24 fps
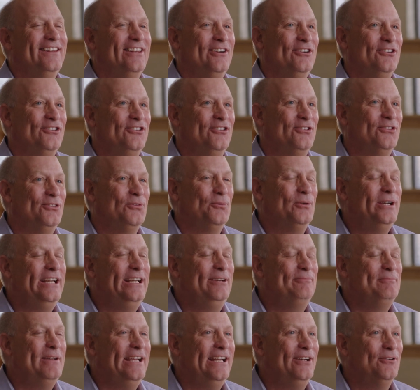There's 3
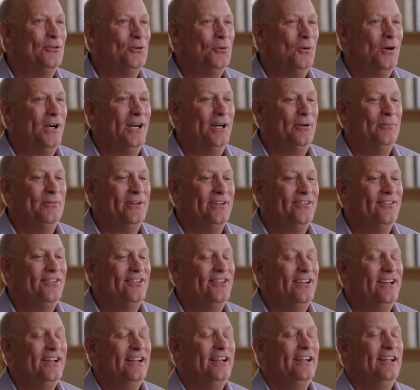main requirements
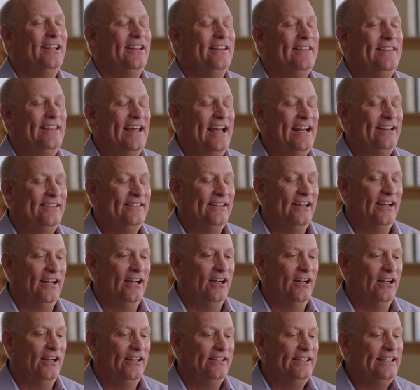
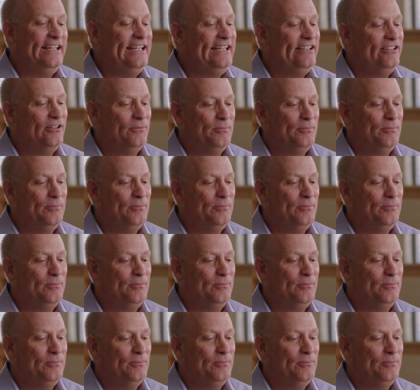that need to